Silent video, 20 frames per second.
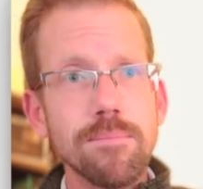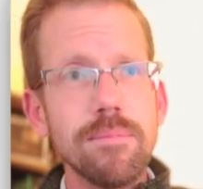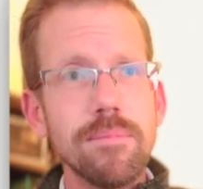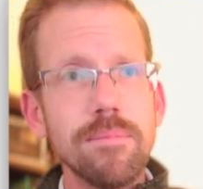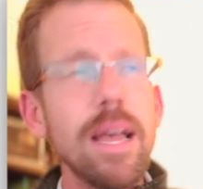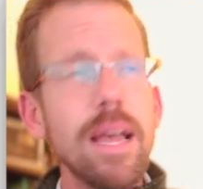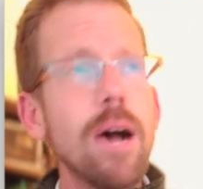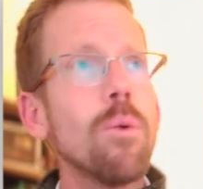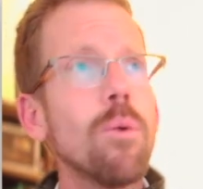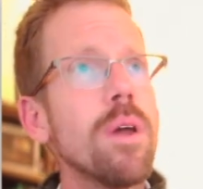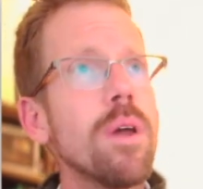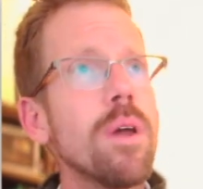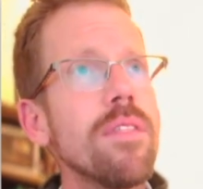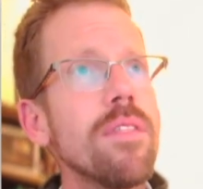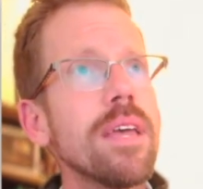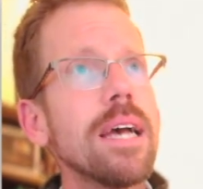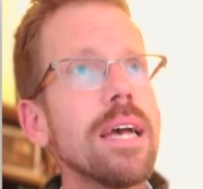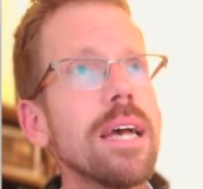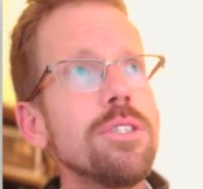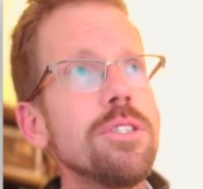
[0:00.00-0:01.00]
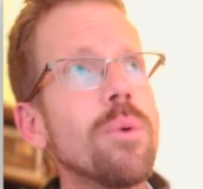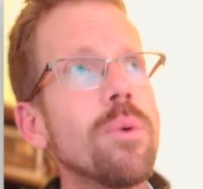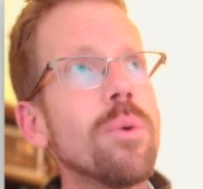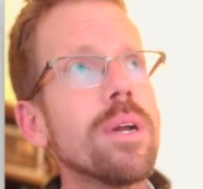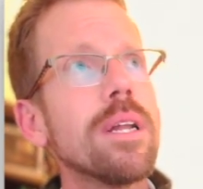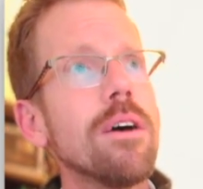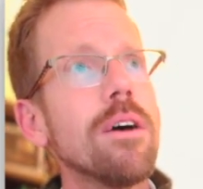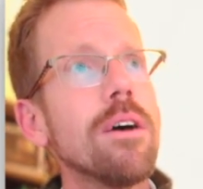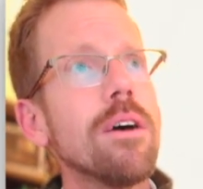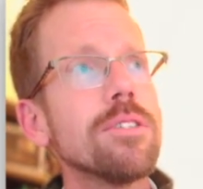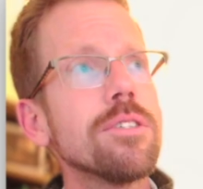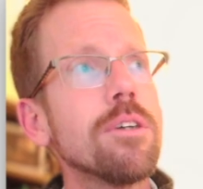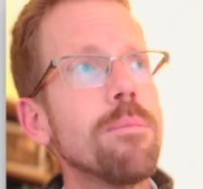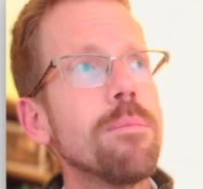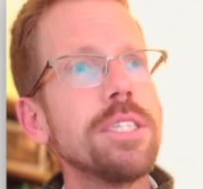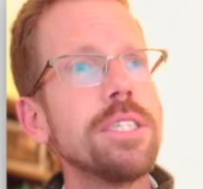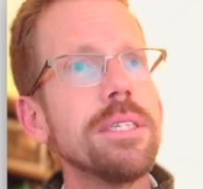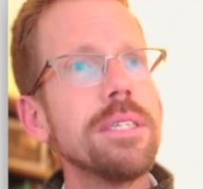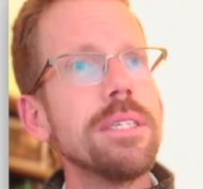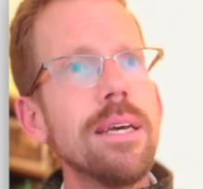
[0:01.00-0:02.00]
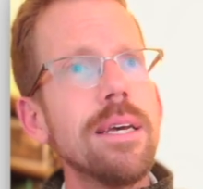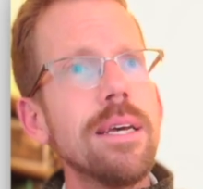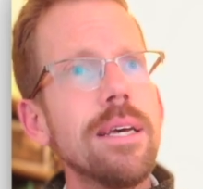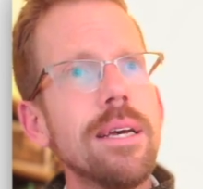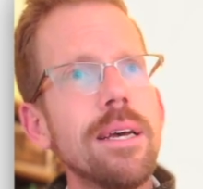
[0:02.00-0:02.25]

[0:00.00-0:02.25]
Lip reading: Now, one thing I do want to also mention,